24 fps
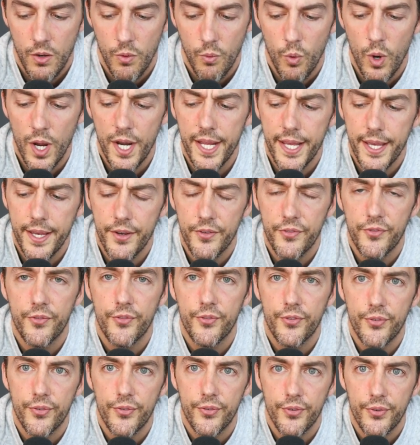What
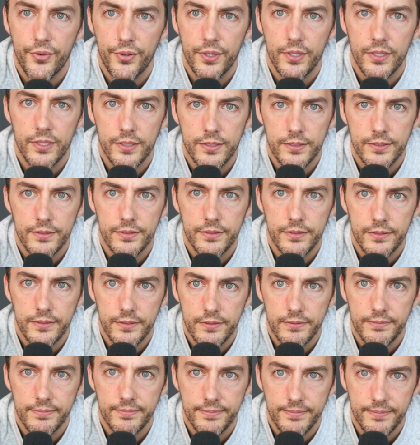if.
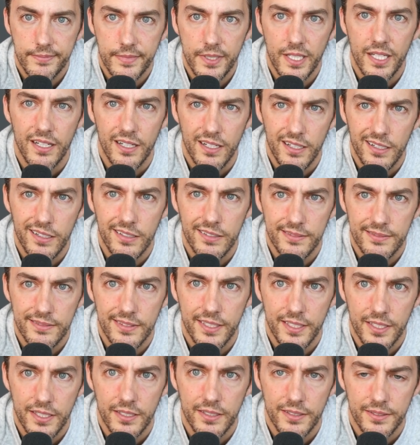Yeah,
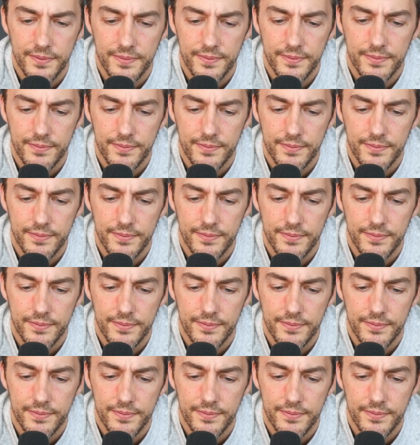I know.